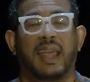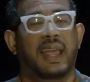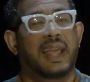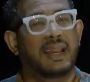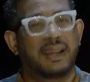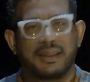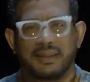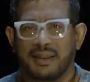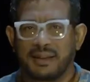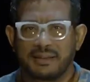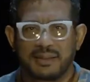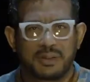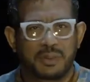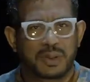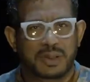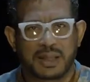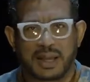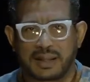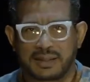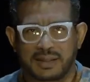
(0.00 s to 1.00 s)
Anything to do
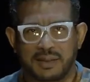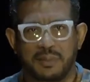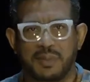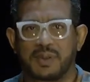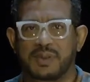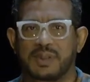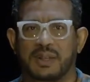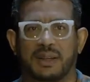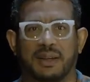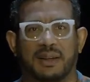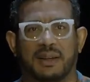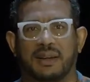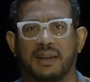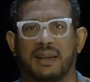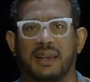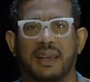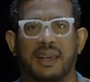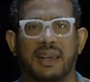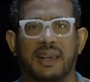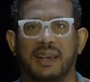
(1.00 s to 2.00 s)
with Latin music,
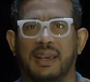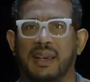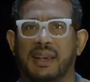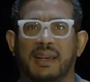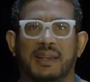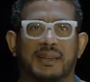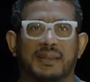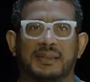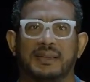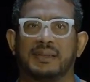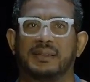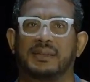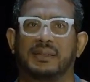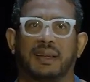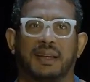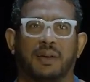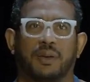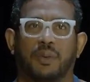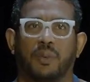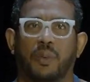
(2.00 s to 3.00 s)
he is
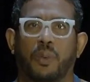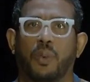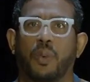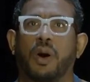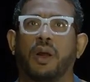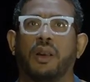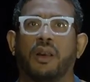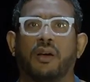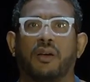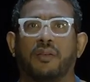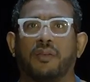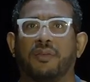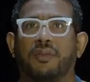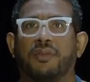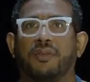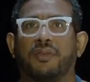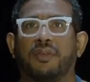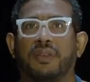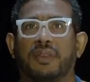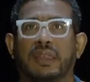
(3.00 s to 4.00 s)
like one of
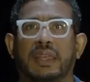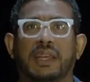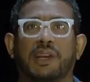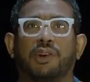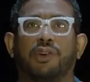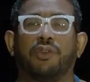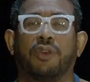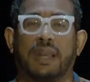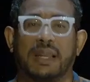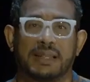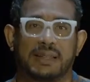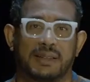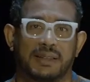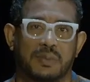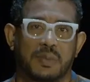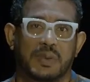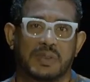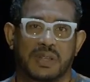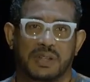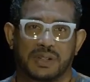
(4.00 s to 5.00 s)
the
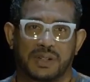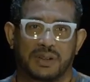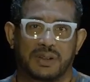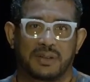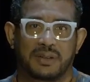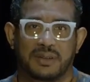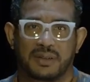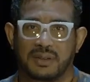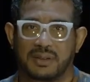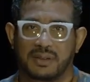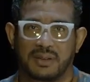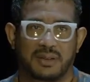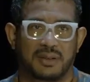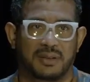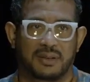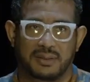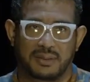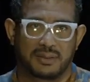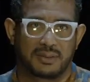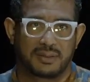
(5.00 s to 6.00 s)
greatest musicians
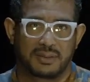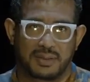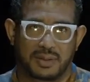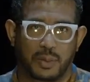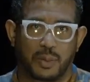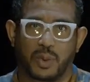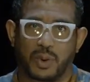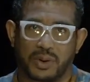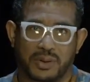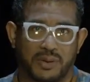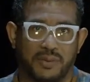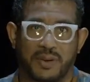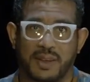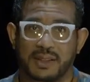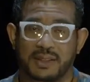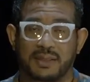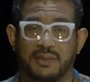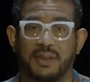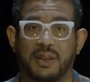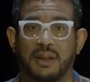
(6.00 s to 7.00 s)
to walk the
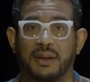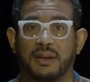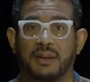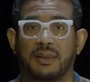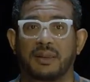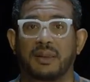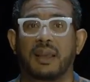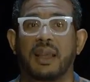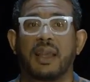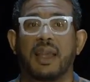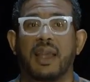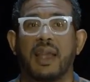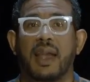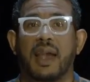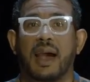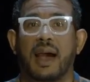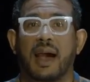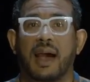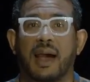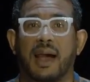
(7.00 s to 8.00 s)
face of the earth.
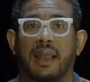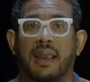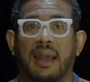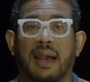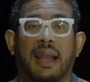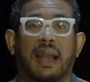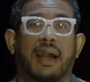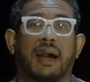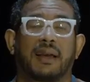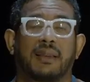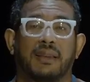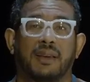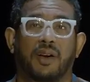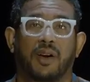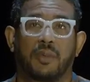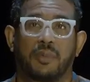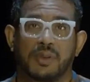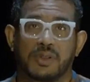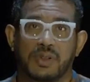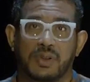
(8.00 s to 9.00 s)
And I had the
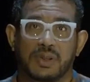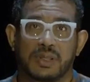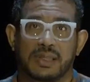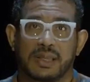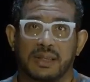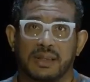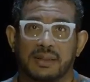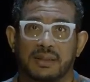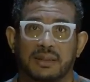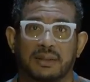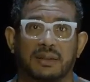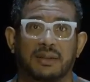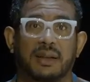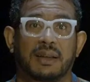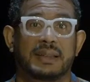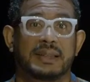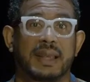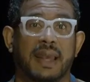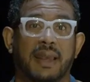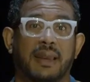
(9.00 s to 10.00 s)
opportunity to
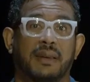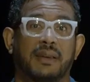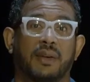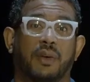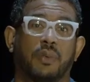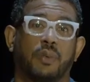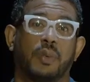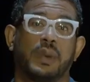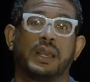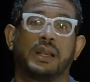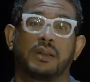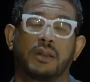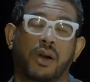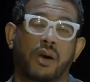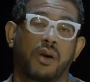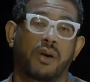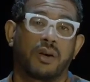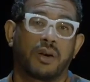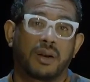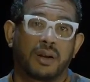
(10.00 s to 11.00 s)
attend a
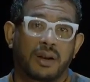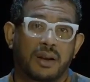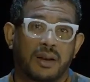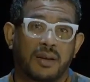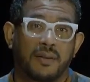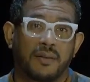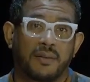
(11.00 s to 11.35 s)
week-long